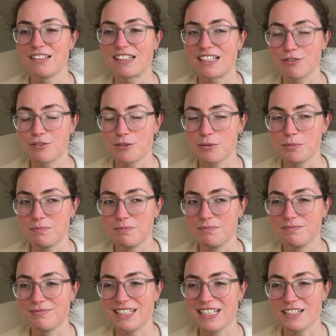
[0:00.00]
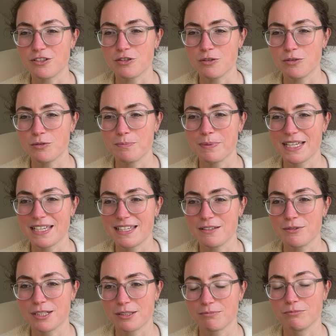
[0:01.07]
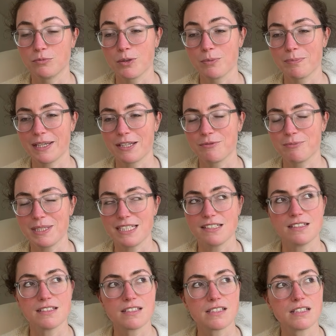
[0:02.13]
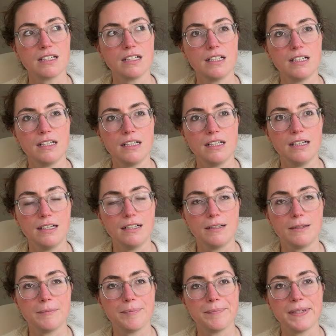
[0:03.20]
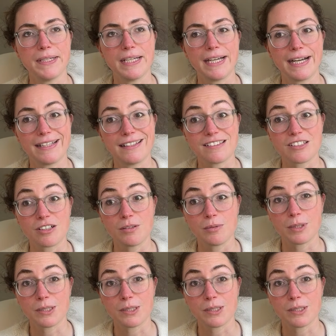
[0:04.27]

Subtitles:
I have to knit one pair of mittens, and it's color